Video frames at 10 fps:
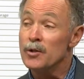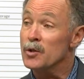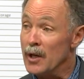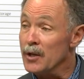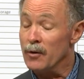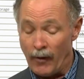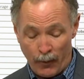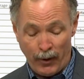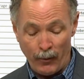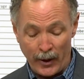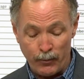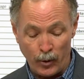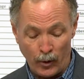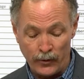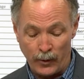Six of our public
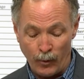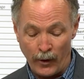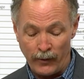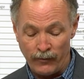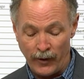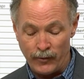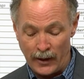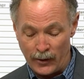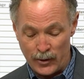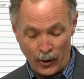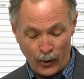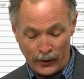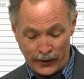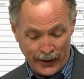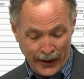pools are more than 50 years
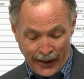old.